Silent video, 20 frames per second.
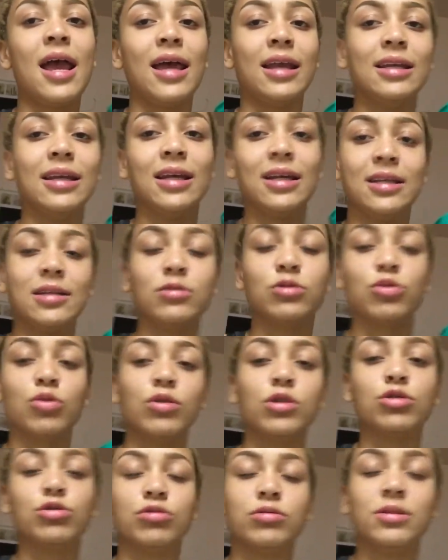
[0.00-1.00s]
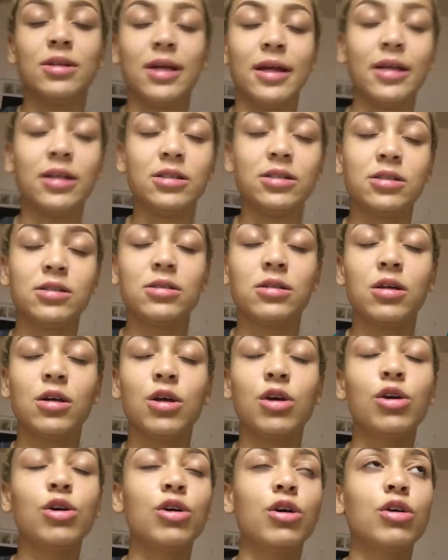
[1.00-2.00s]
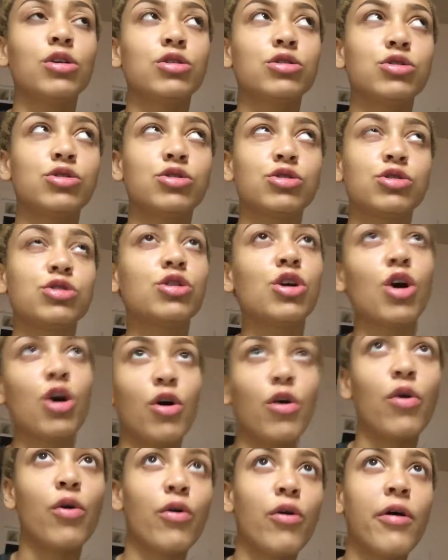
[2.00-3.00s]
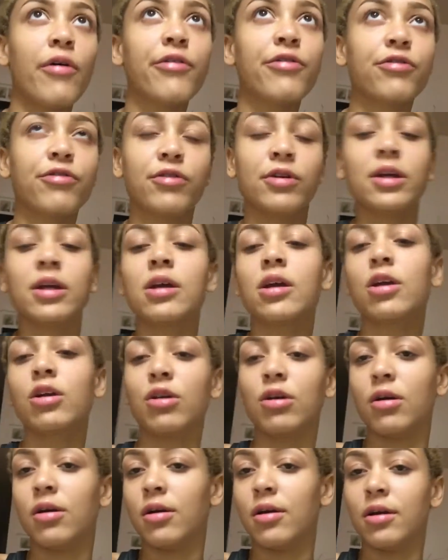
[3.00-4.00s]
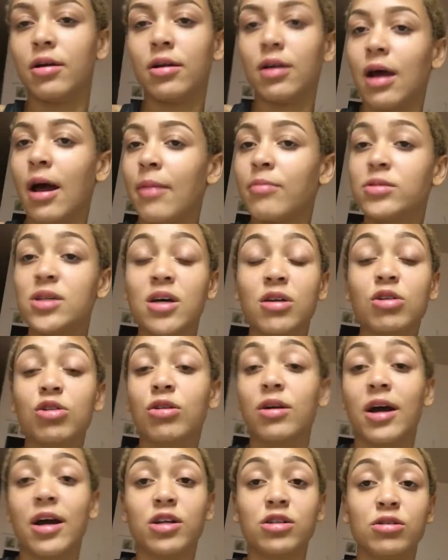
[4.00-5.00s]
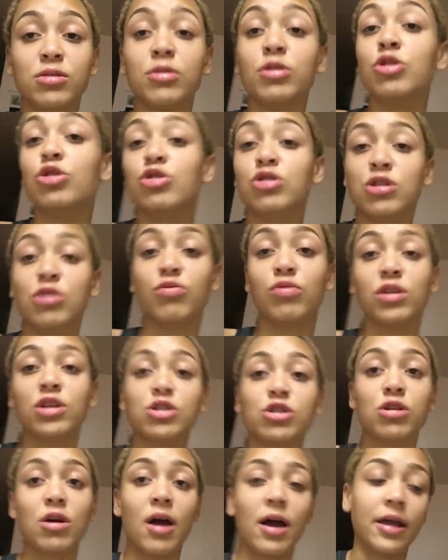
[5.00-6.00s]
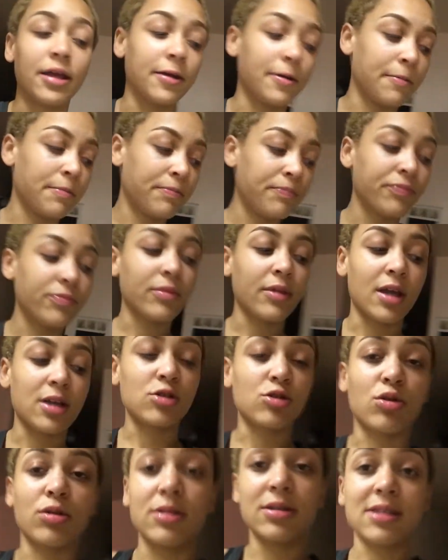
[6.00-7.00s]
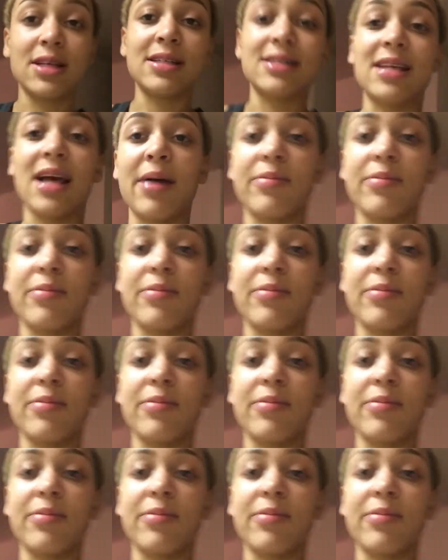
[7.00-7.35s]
and it is going to taste so freaking good. I'm telling you guys, you should really try it. It's going to taste